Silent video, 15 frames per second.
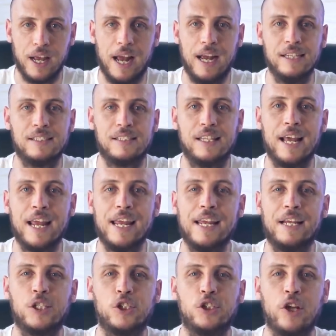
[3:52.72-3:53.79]
as they
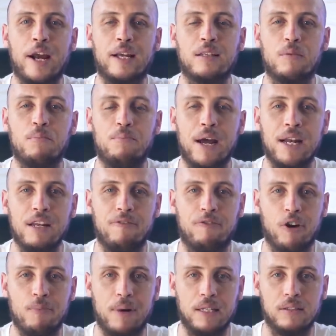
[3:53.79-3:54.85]
extract money
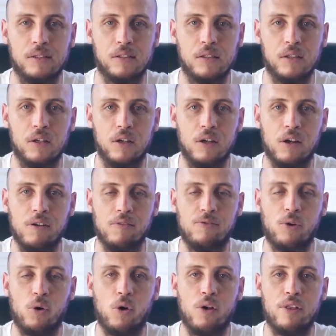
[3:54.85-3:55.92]
from us
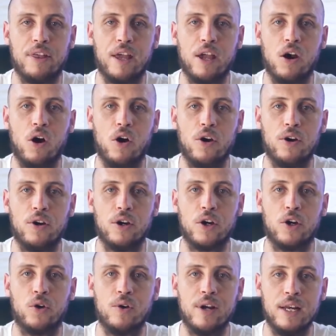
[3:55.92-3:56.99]
for their own
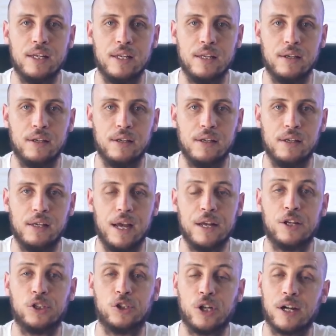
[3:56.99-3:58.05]
greedy
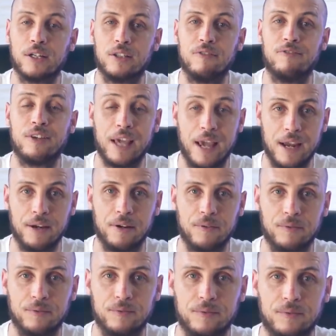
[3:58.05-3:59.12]
and destructive gain.
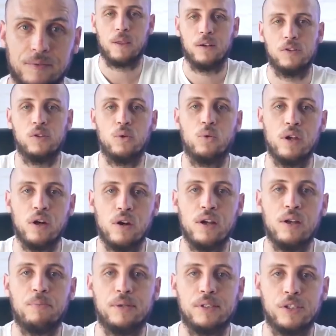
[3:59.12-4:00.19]
So we are
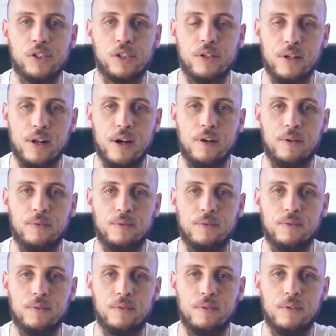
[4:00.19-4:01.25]
in a position now
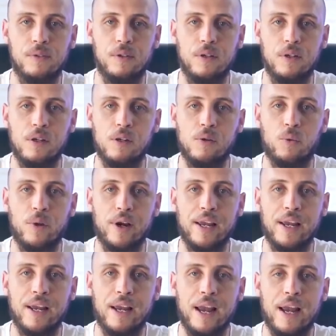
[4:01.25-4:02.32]

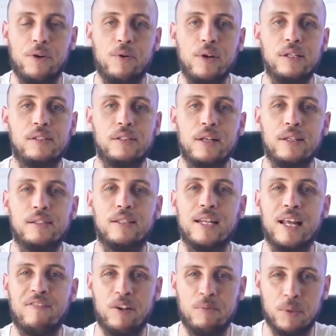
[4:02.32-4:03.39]
where a reset is
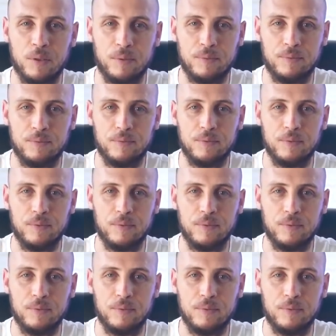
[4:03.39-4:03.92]
inevitable.